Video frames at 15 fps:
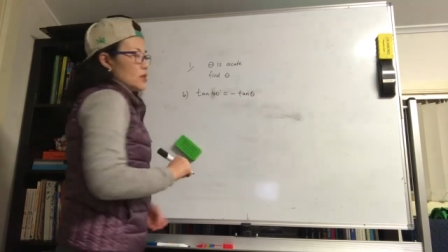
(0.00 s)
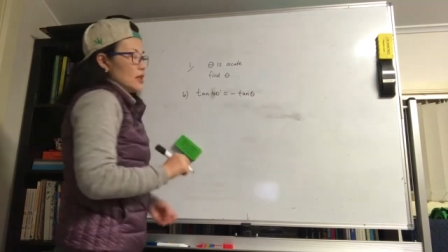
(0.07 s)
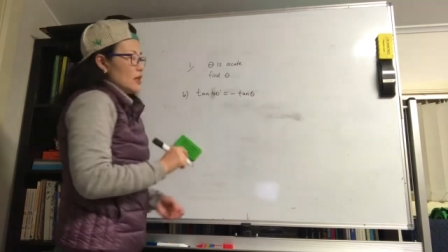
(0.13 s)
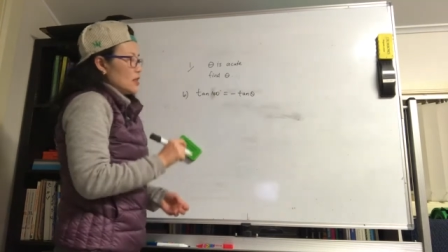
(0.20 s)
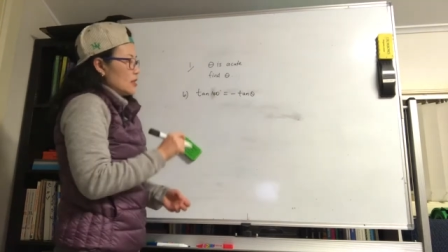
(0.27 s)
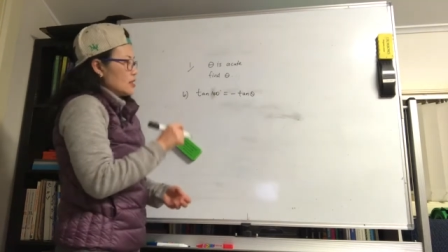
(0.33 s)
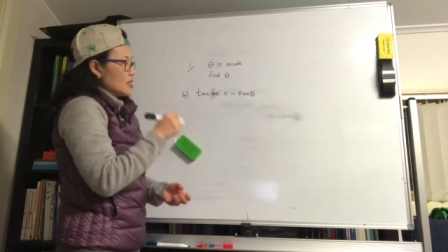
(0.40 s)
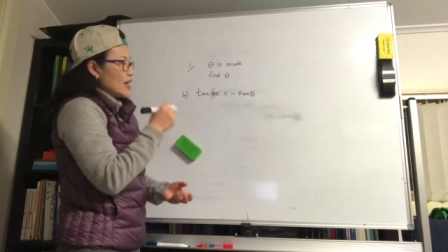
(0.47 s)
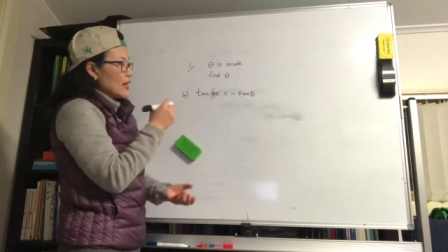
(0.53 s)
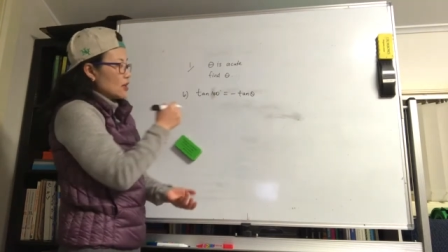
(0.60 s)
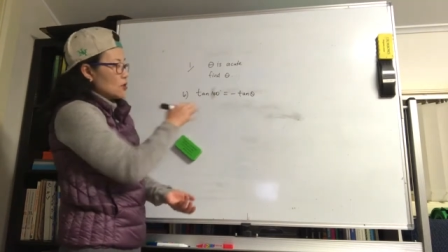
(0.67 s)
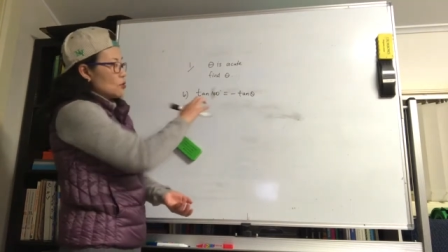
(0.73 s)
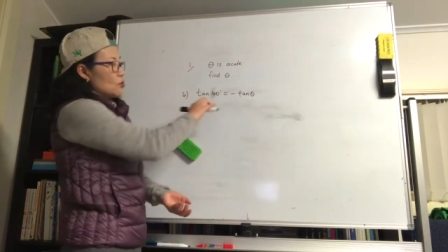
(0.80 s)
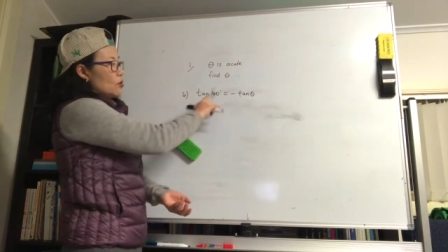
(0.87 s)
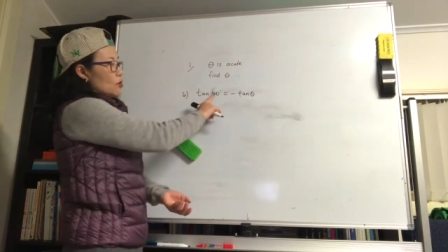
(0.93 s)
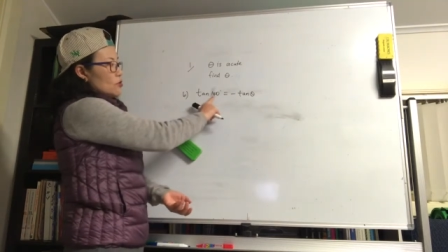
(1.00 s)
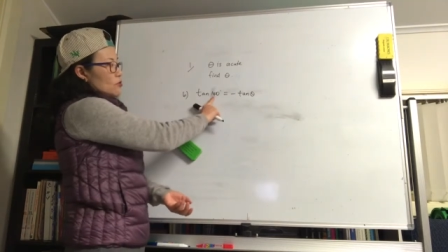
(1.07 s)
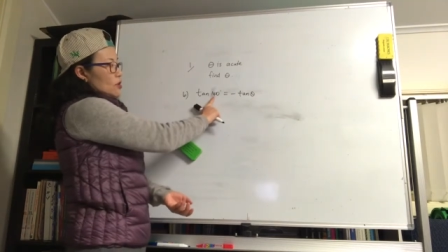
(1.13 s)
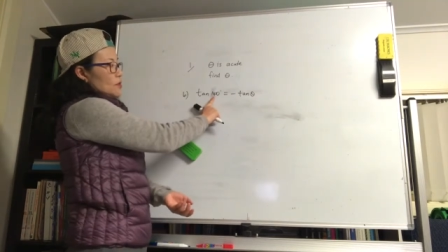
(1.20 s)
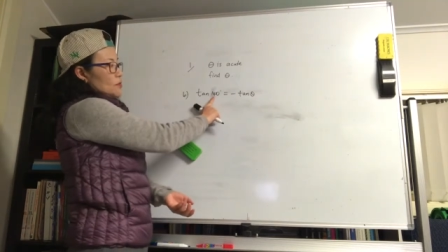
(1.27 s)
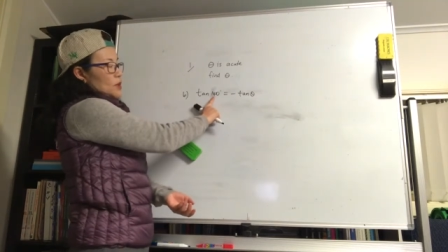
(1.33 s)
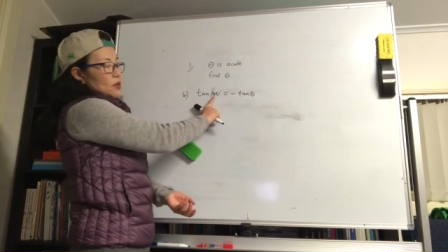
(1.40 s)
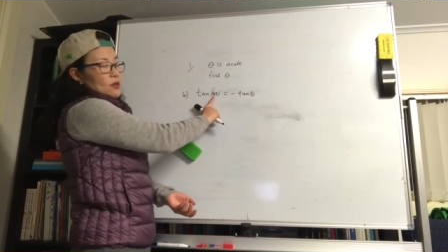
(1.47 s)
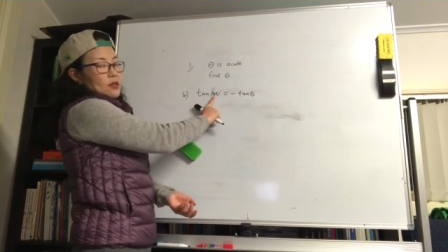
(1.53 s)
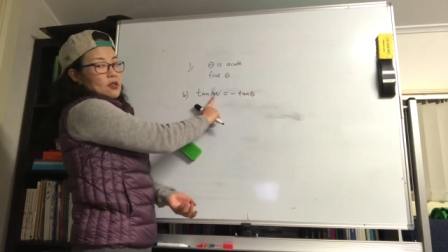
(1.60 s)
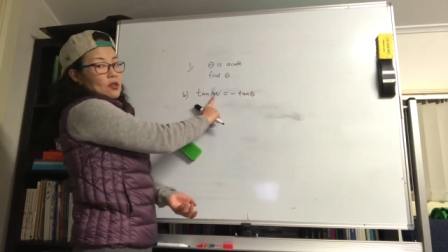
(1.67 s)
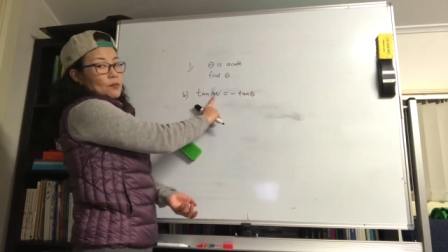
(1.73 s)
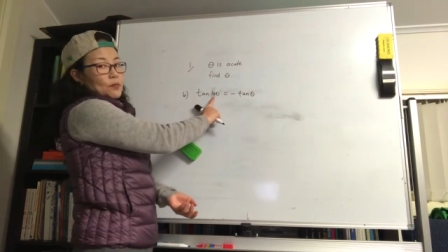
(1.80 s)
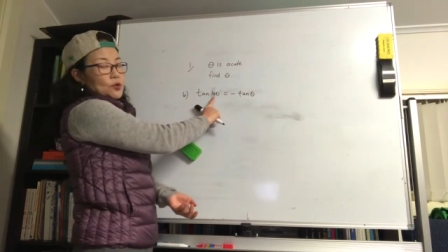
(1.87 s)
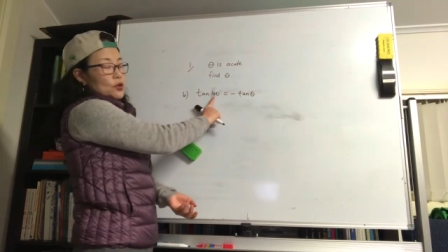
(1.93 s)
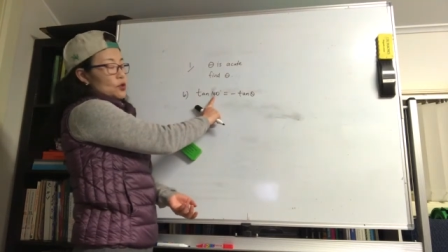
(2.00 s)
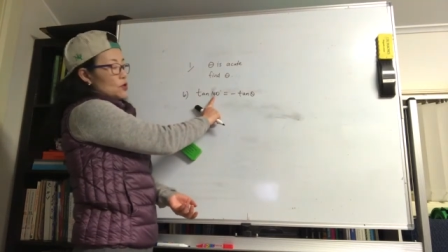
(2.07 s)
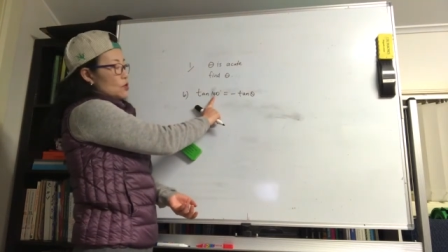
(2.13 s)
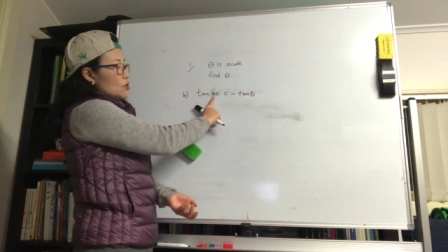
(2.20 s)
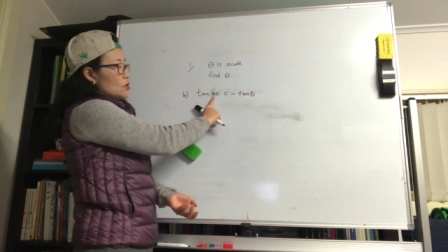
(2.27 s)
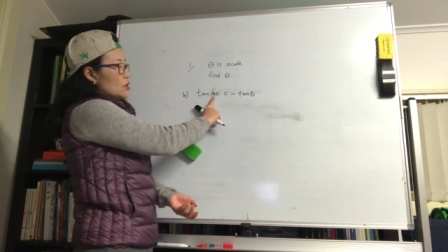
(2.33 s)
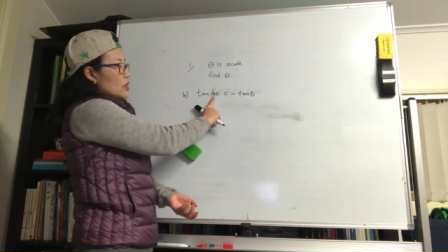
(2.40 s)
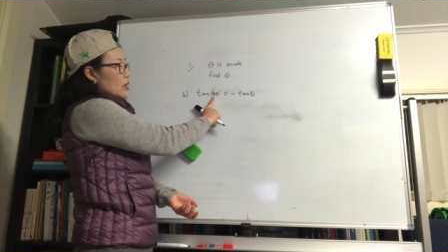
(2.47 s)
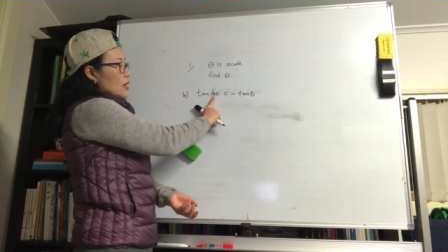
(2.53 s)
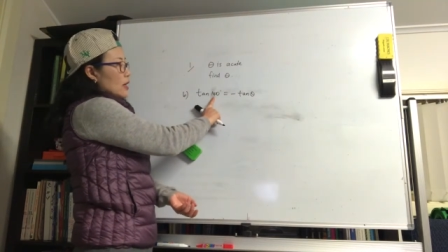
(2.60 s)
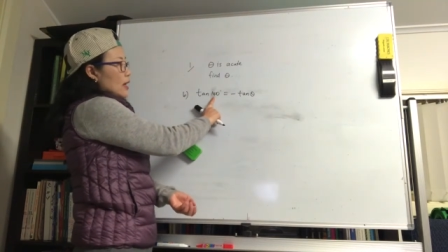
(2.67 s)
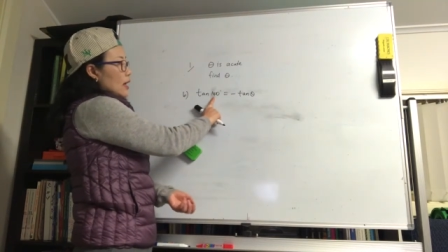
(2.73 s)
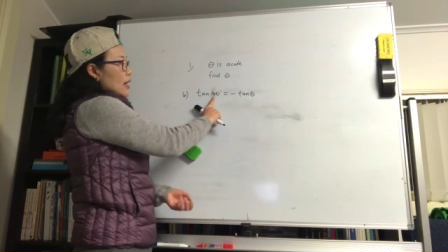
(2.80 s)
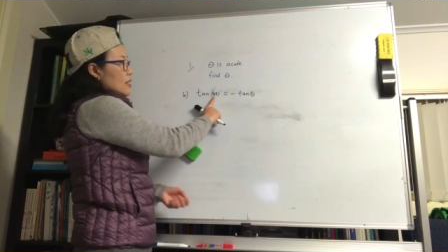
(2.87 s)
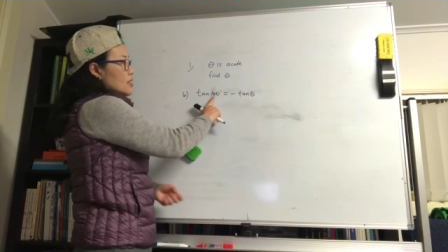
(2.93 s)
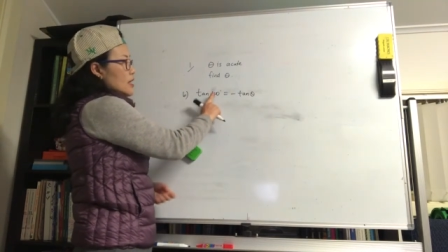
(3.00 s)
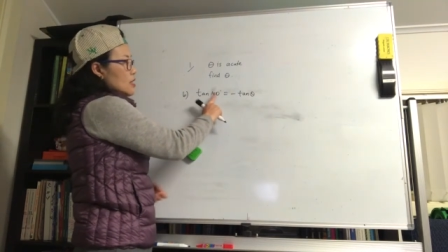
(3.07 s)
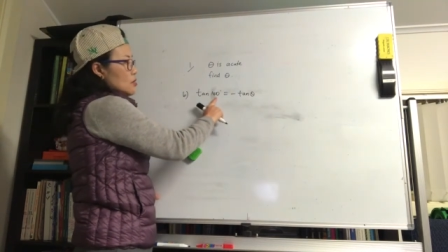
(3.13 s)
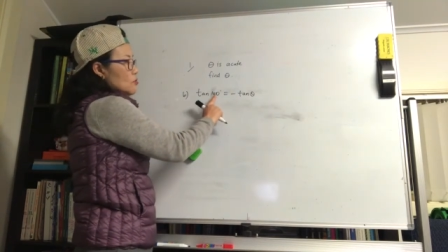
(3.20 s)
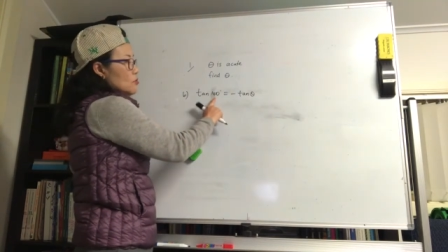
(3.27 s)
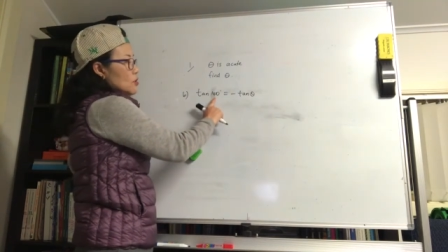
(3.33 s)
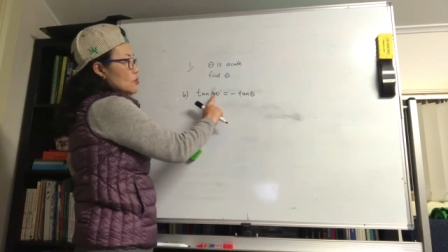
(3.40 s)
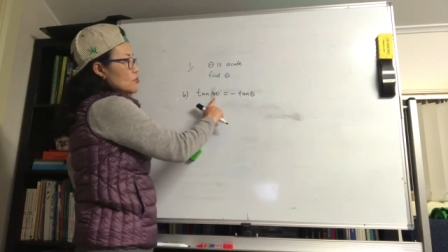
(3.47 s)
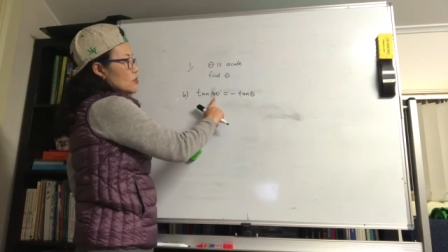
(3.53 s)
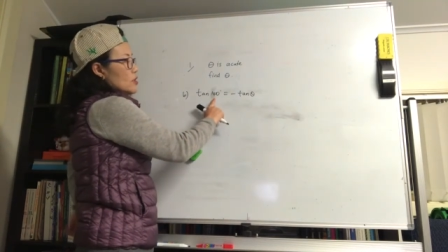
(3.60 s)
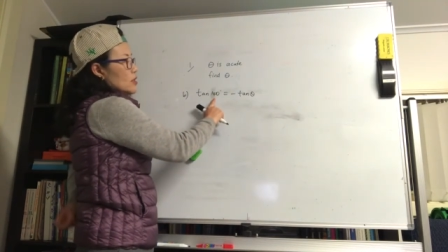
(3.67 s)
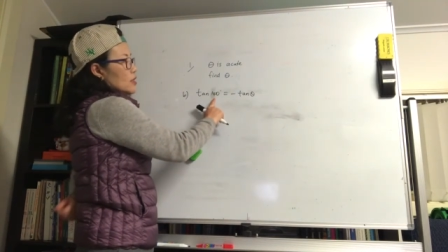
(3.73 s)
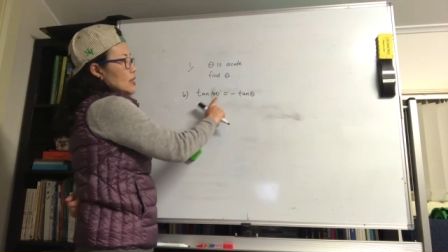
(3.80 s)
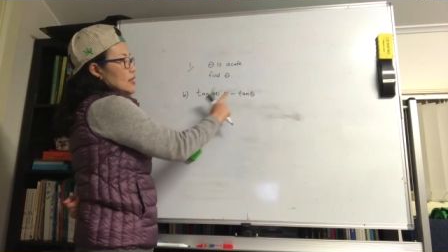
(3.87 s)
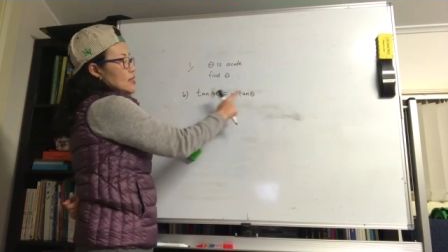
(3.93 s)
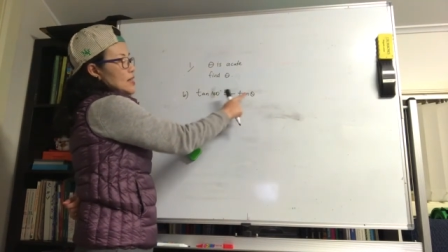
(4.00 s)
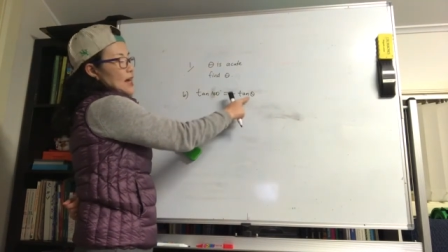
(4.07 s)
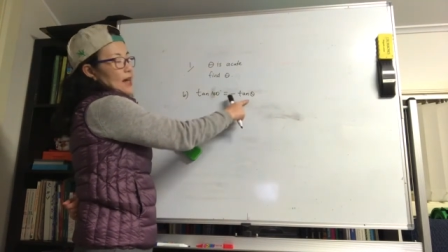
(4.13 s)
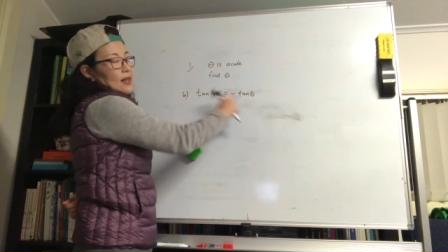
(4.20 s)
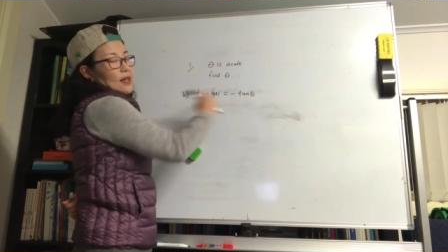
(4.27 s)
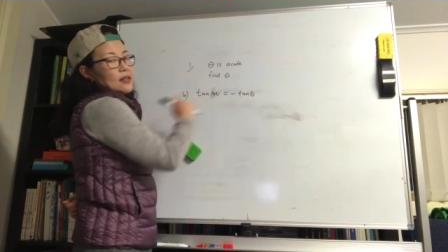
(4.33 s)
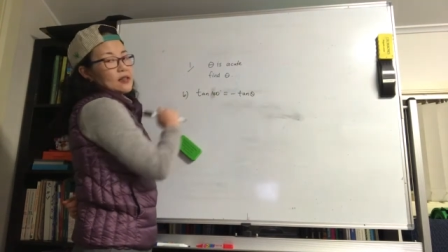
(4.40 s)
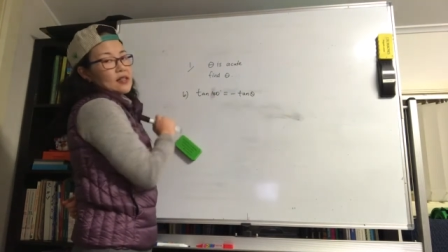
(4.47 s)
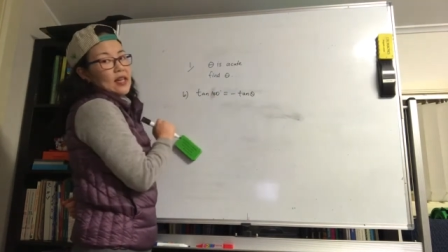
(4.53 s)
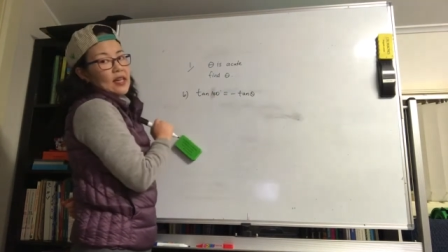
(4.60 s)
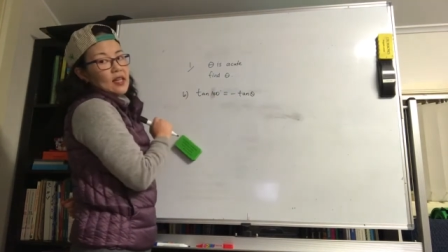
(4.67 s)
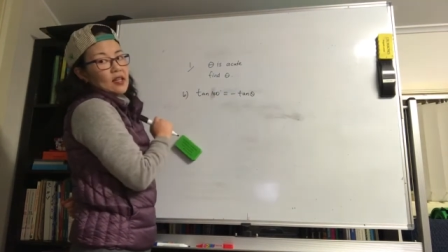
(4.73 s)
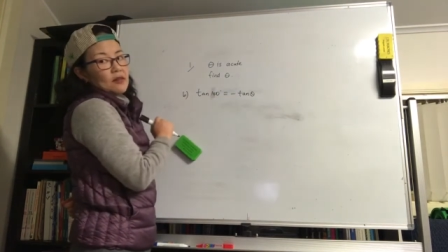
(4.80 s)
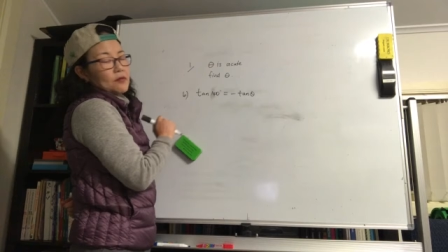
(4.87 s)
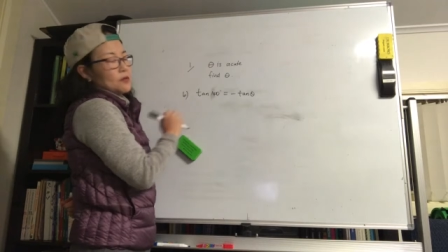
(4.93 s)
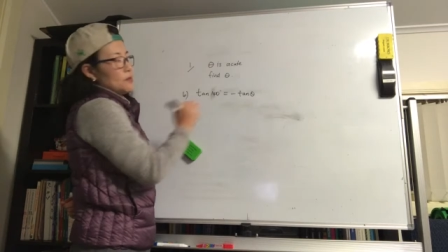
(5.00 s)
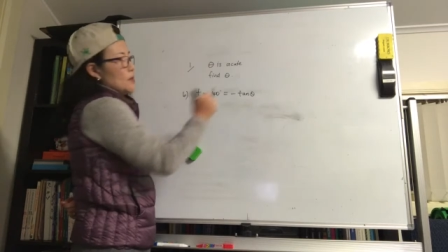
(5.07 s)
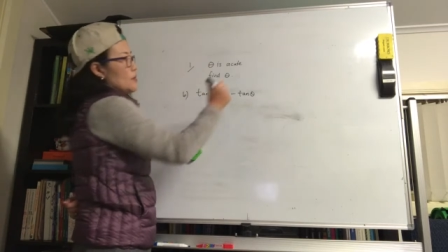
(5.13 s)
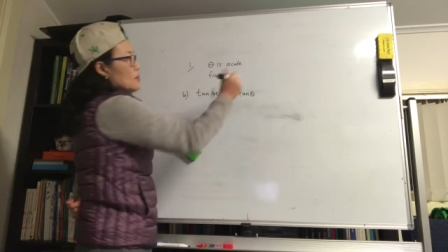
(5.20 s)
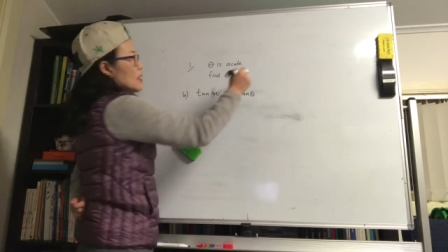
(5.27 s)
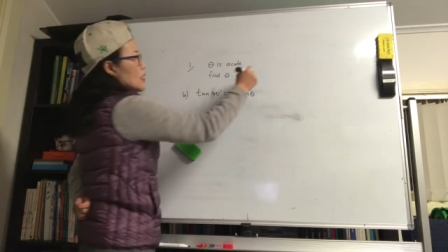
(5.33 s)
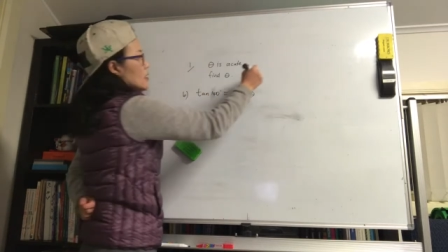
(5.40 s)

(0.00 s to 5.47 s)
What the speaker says: in the second quadrant, because it's obtuse, second quadrant, tan is negative, remember?